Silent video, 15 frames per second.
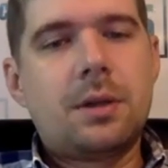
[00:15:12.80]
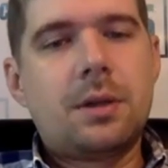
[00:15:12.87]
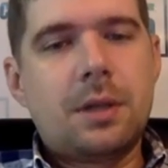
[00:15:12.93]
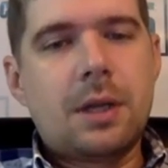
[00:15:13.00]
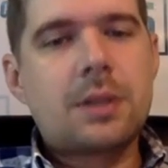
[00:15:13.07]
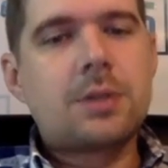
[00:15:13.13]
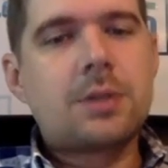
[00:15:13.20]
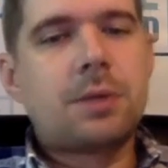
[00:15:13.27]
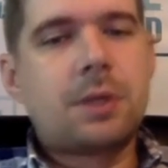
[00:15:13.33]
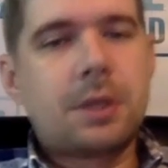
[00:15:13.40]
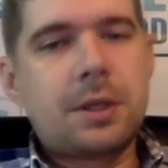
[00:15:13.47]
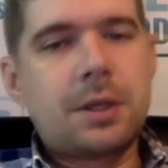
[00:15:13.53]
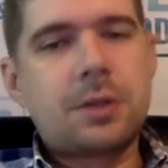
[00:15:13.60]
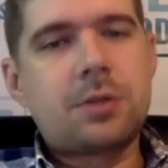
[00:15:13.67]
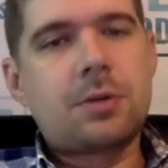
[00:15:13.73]
That's a
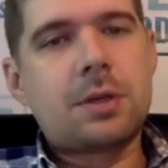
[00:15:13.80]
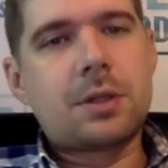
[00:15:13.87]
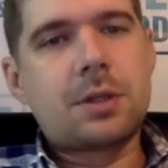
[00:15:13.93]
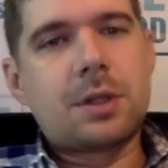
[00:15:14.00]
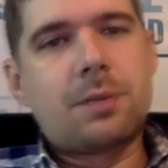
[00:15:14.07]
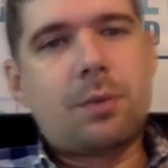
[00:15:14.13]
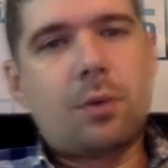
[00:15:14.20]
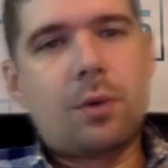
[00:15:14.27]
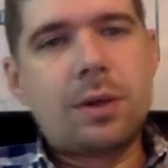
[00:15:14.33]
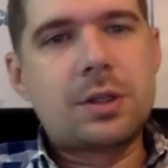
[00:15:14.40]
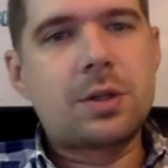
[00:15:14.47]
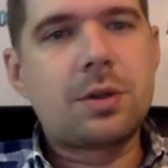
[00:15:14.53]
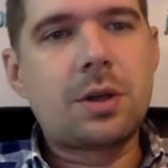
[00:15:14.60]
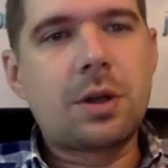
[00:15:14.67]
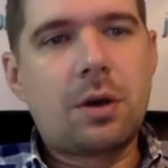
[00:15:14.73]
really interesting point.
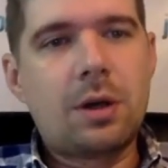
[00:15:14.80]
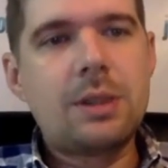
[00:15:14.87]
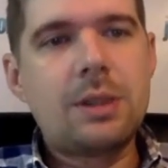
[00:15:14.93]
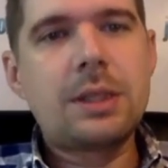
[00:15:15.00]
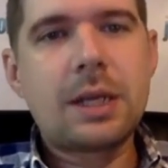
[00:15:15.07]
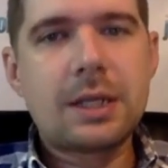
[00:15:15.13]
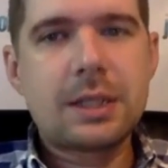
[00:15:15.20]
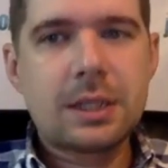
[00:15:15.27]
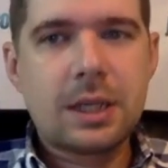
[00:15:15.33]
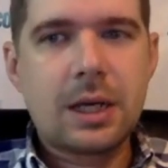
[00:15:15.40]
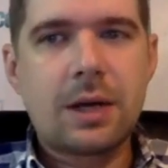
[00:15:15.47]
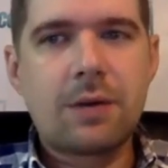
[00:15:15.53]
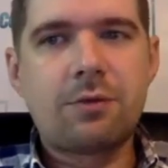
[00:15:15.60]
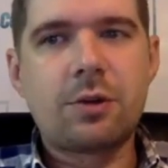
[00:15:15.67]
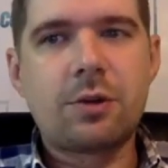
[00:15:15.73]
So the contents
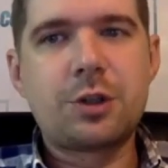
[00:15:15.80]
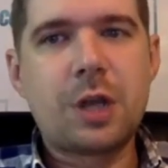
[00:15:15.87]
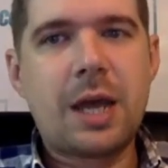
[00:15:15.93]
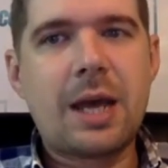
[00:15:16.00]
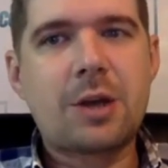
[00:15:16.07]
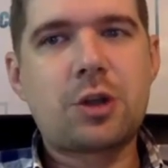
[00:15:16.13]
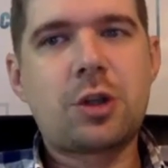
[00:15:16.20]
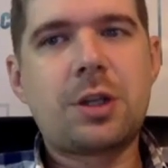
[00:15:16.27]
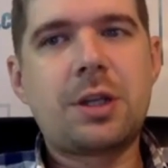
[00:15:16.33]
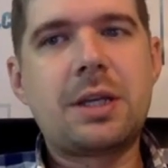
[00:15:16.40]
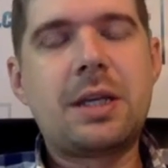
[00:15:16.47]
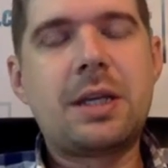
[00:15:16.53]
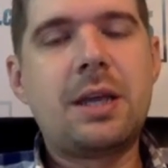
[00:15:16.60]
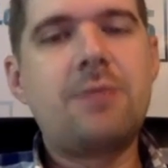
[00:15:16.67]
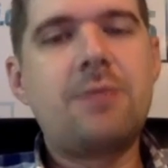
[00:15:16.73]
coverage actually
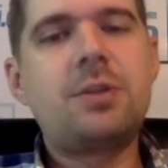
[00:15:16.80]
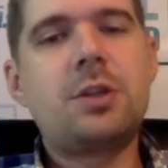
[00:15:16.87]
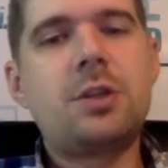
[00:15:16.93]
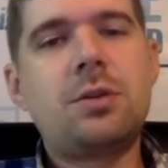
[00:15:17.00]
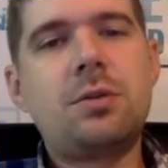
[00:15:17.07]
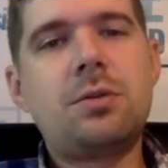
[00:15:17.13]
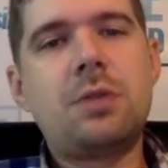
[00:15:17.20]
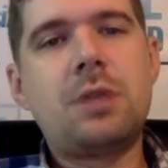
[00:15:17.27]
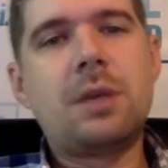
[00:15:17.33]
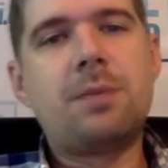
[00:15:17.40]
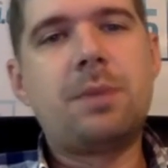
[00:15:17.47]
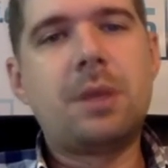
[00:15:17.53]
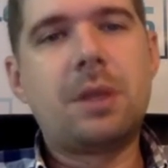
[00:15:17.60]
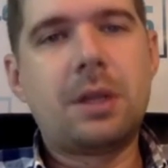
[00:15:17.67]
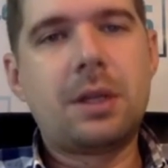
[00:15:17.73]
gives you the
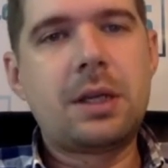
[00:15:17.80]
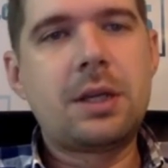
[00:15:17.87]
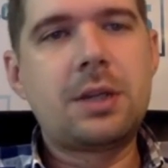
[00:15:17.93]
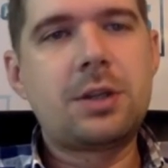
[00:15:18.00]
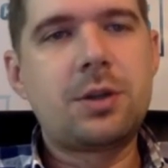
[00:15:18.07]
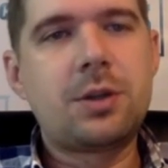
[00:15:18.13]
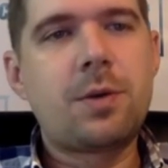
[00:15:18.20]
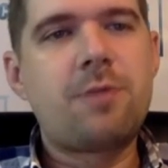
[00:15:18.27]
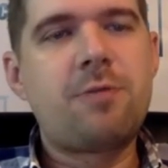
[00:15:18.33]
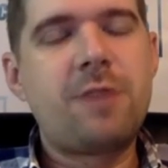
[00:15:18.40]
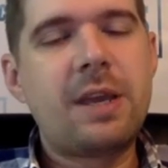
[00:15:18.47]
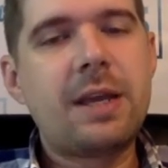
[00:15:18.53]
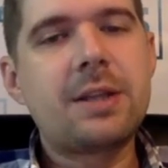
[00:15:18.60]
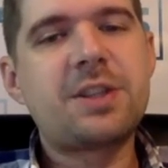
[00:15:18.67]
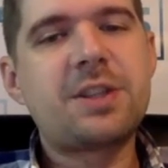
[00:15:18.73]
ability to
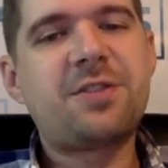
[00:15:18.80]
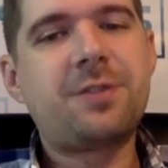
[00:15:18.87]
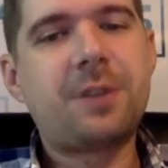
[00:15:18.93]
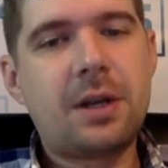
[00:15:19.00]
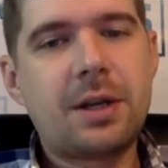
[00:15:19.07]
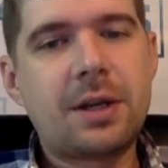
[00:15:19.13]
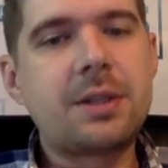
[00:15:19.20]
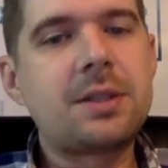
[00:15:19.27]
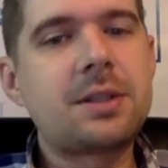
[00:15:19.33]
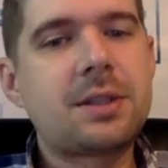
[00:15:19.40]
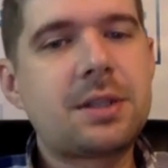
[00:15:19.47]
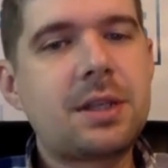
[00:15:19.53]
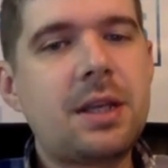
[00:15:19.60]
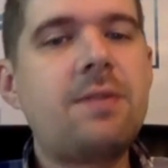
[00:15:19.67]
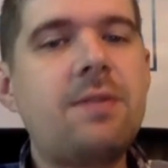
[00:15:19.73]
advance
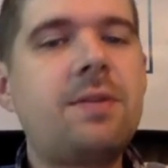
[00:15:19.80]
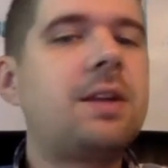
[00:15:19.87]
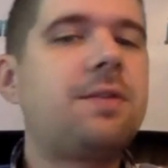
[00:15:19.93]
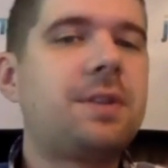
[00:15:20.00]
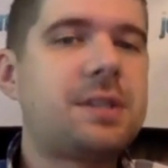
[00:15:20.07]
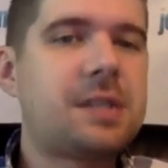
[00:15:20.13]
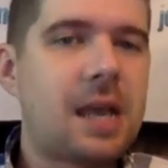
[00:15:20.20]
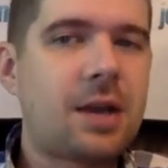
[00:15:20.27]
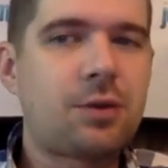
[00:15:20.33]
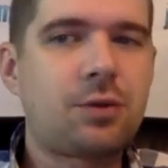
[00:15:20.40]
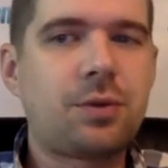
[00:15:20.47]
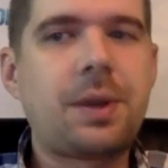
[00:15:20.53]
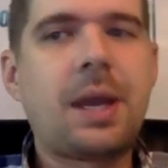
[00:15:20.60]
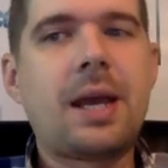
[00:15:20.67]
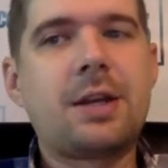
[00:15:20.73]
funds, even if it's
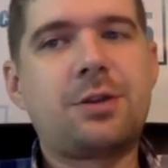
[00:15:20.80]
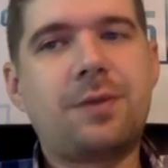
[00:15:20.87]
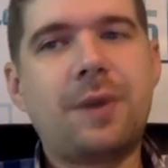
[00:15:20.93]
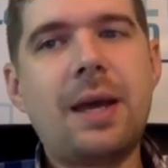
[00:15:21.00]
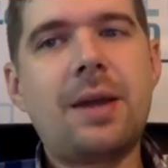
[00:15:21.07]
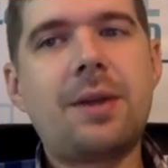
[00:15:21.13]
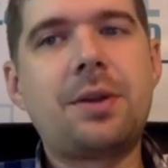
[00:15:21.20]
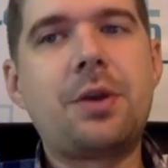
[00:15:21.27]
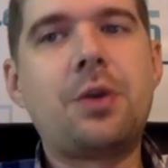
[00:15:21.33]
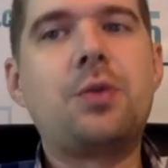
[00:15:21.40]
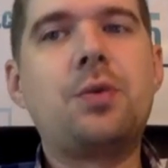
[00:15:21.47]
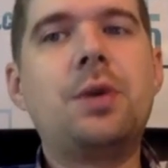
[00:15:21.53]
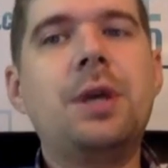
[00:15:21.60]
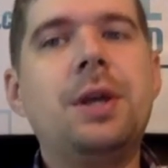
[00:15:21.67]
actual cash value,